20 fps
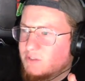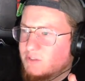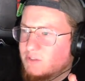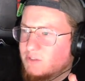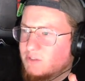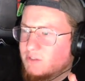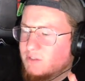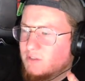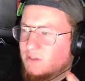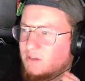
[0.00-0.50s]

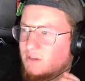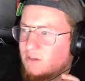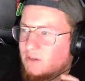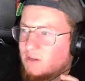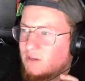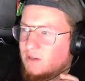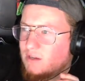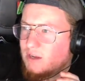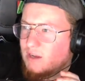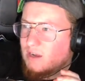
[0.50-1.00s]
Breaking news.
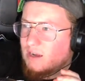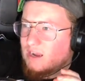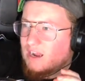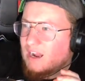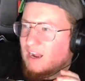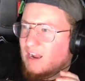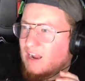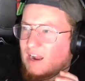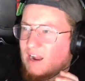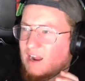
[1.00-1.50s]
I love
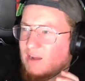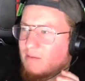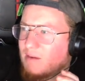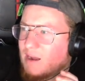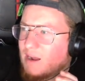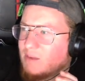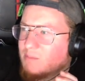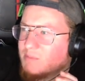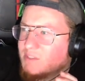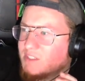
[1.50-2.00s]
breaking news.
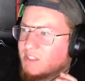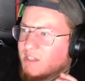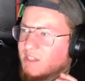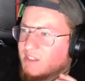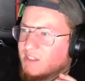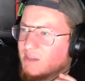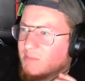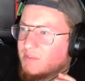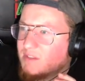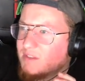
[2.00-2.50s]
I'm seeing
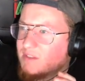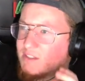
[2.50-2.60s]
something. This